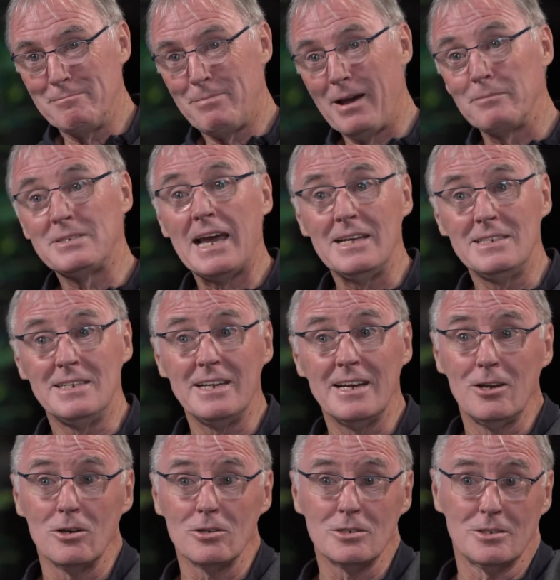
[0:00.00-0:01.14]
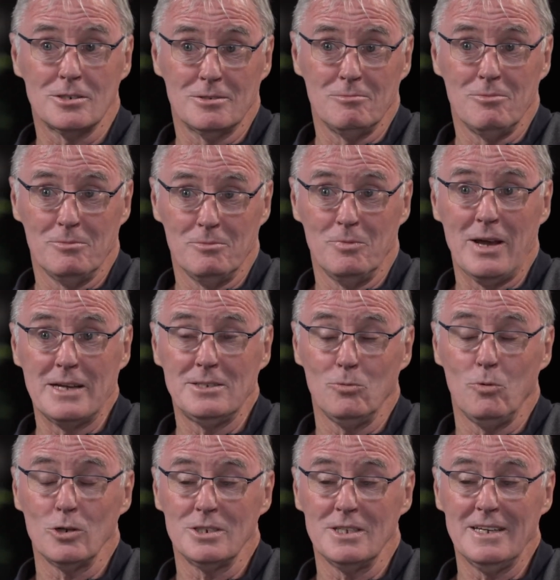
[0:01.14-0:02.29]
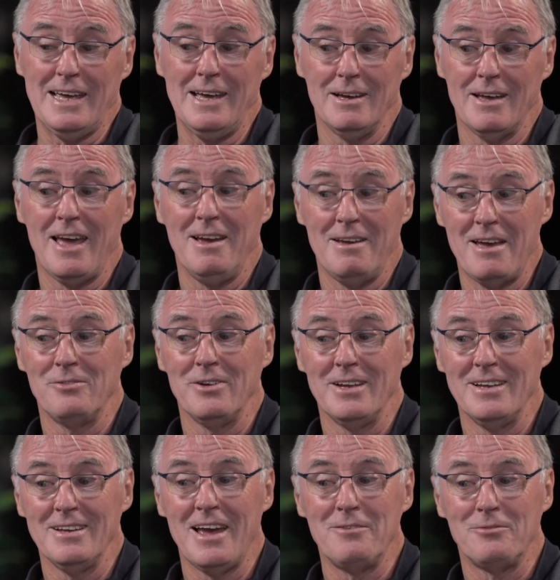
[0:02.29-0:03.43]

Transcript: Babs hated it because we had to wash the kit every